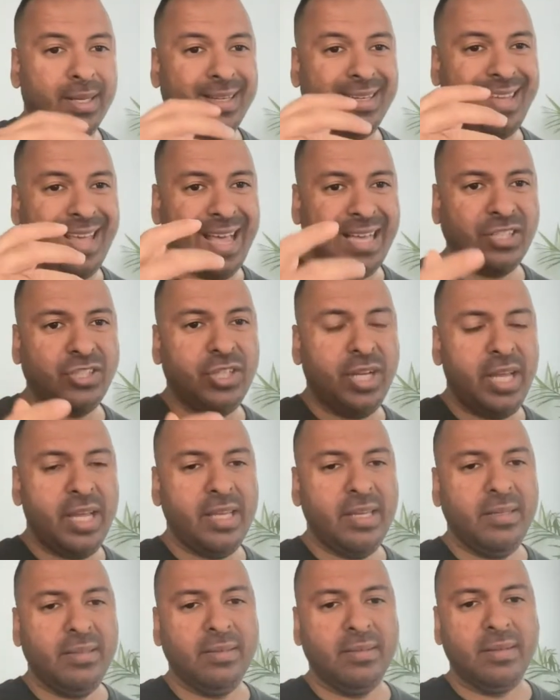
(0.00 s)

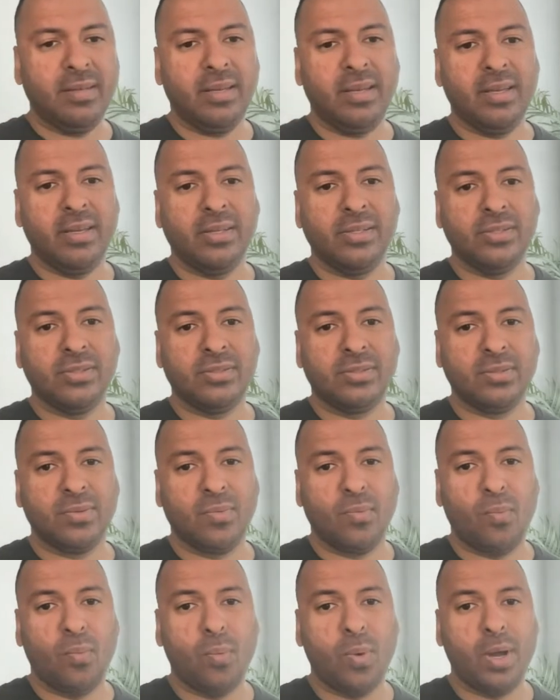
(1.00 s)
Cache is
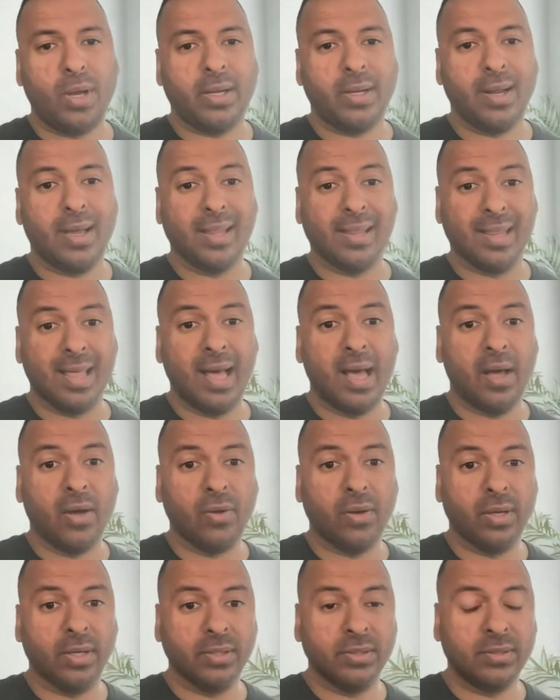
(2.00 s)
what
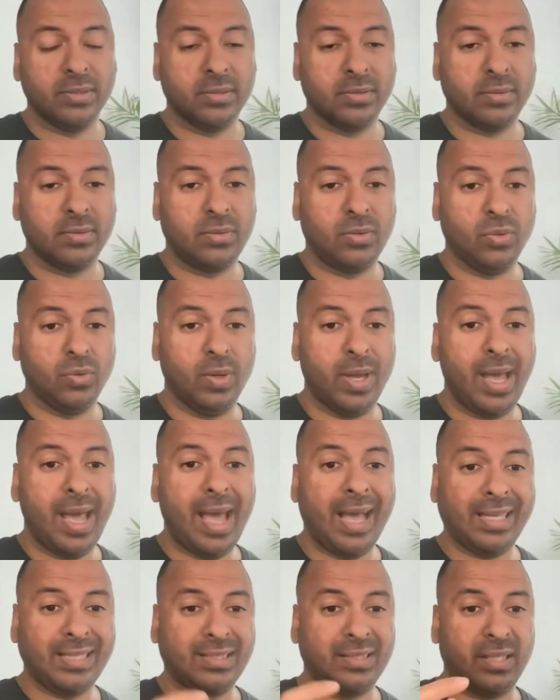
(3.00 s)
allowed us to
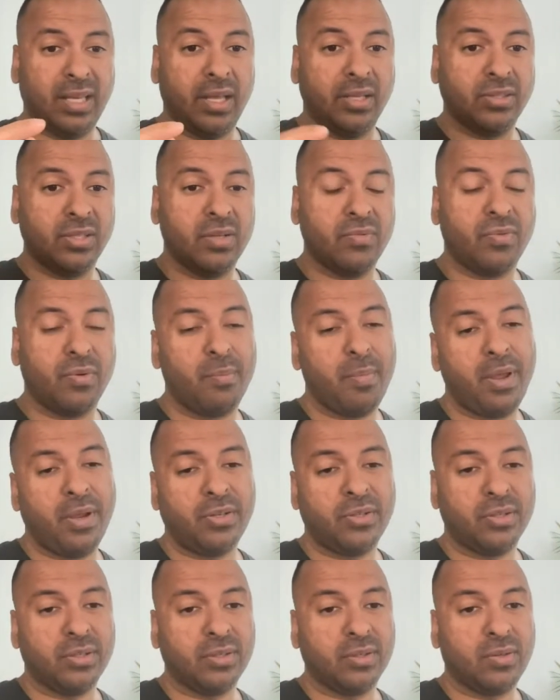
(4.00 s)
access
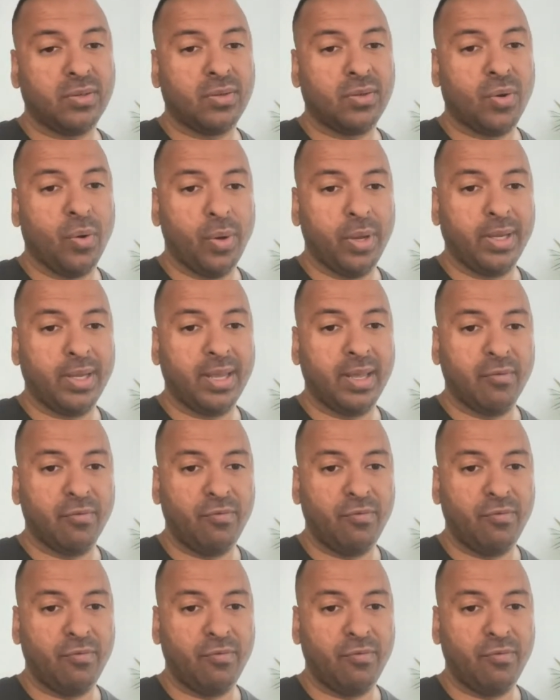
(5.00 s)
information quick and